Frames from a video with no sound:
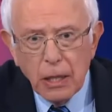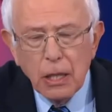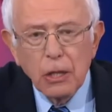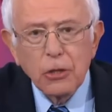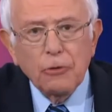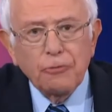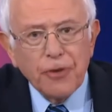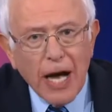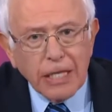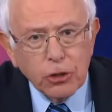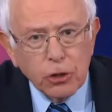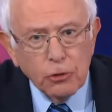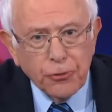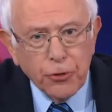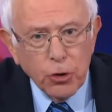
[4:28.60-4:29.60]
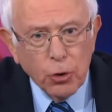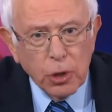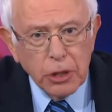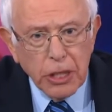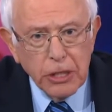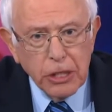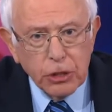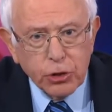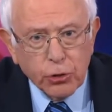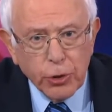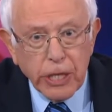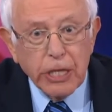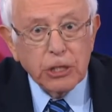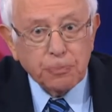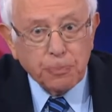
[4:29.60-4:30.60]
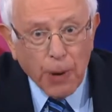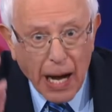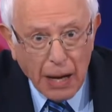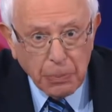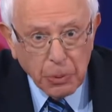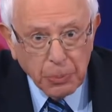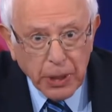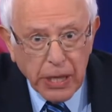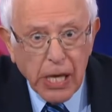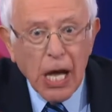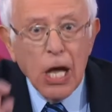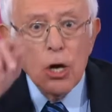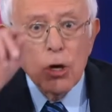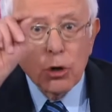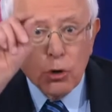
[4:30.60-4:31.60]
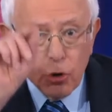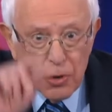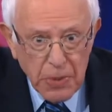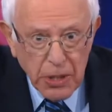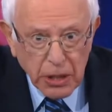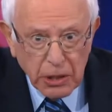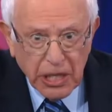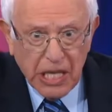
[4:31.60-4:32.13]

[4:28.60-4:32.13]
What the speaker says: the fossil fuel industry is probably criminally